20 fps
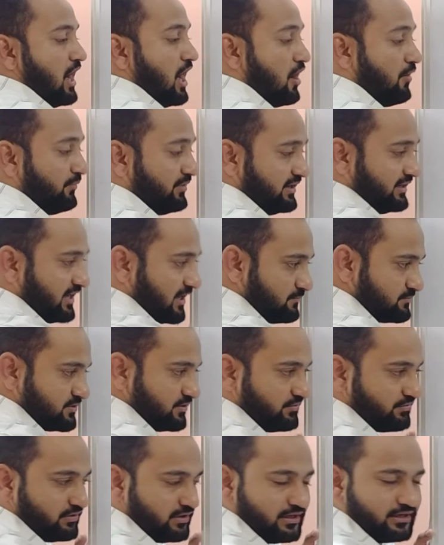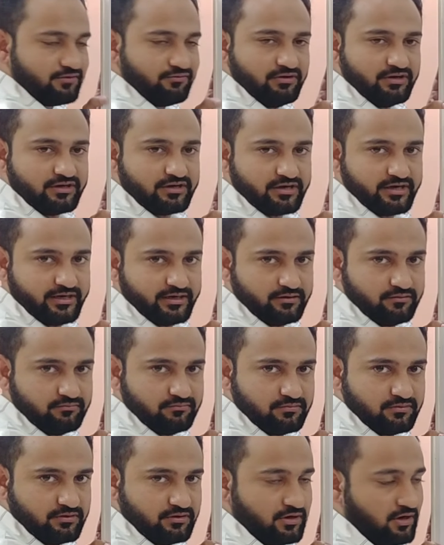How many times it will iterate?
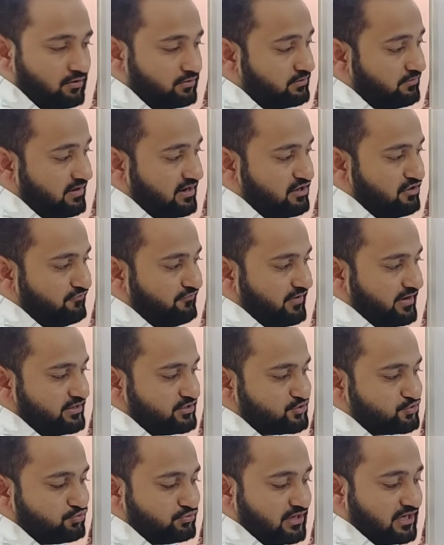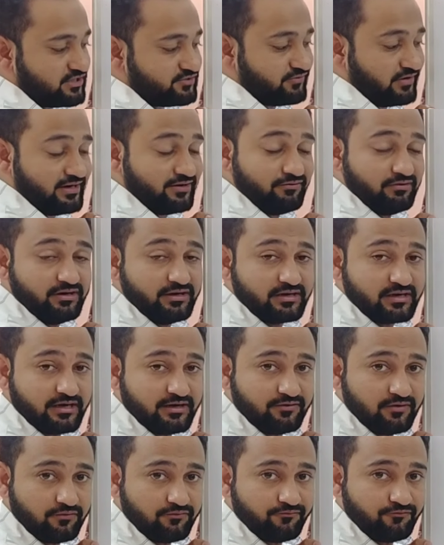Now the value of I is 2. That's why it will
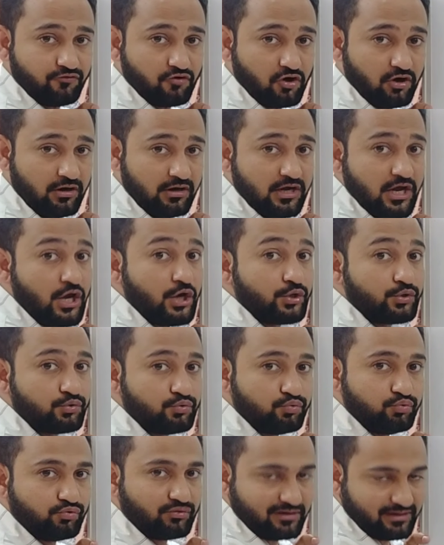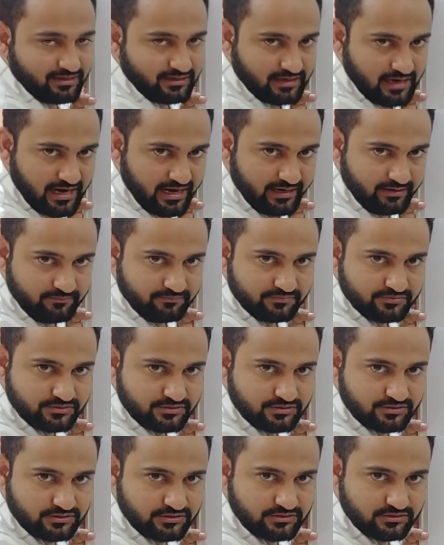iterate for 2
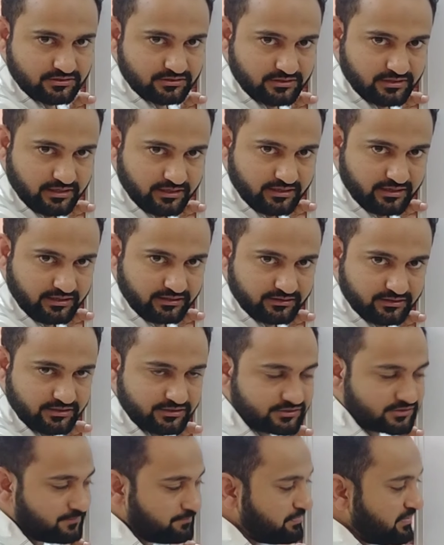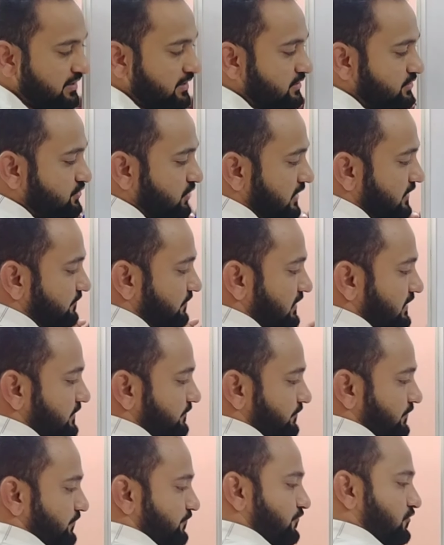times. Getting this? So it will,
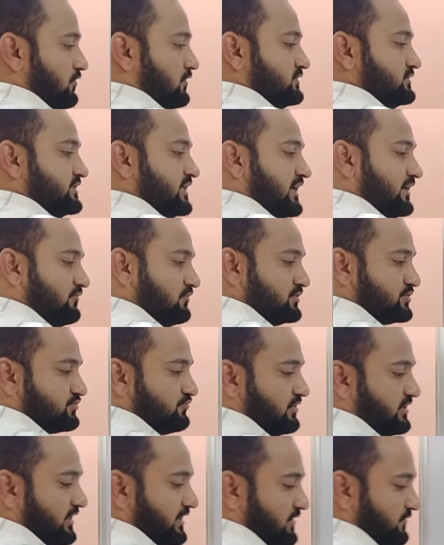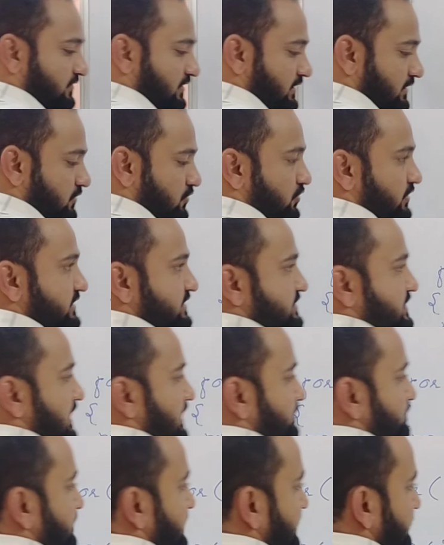for J equals to 1, it will go inside,